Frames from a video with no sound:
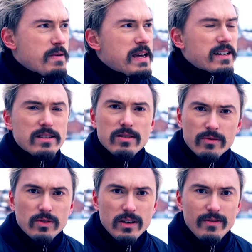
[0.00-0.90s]
of being a
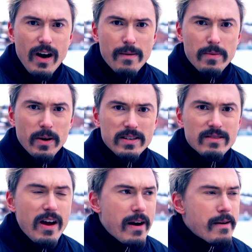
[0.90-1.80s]
software developer
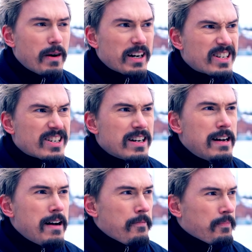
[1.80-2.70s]
is very much
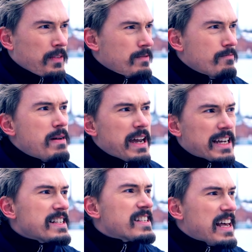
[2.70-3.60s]

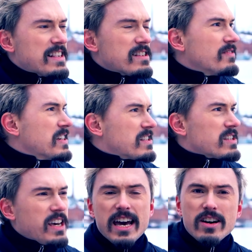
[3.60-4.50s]
making sense of
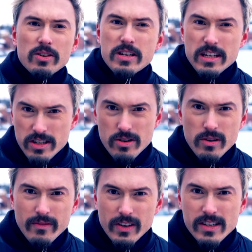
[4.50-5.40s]
this chaotic
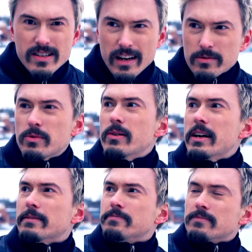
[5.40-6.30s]
universe that we're
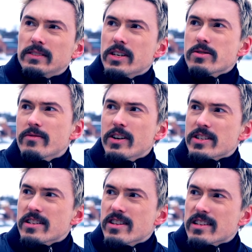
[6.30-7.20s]
in. The
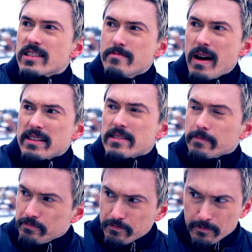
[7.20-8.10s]
universe is just a mess.
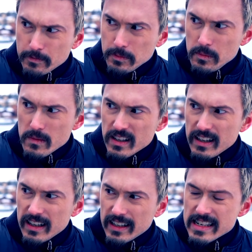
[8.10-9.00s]

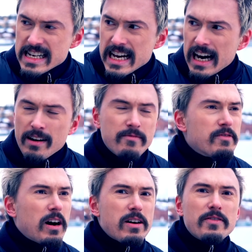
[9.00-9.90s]
I
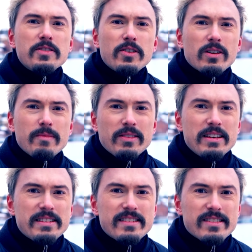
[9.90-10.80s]
often talk about
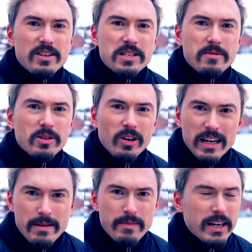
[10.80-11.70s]
this concept called
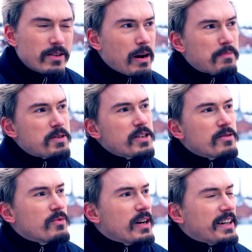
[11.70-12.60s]
limnic
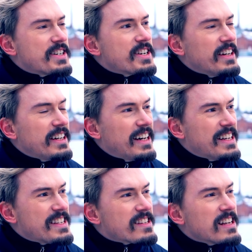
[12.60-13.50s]
eruption, which
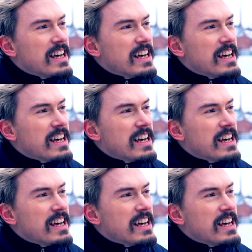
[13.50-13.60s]
is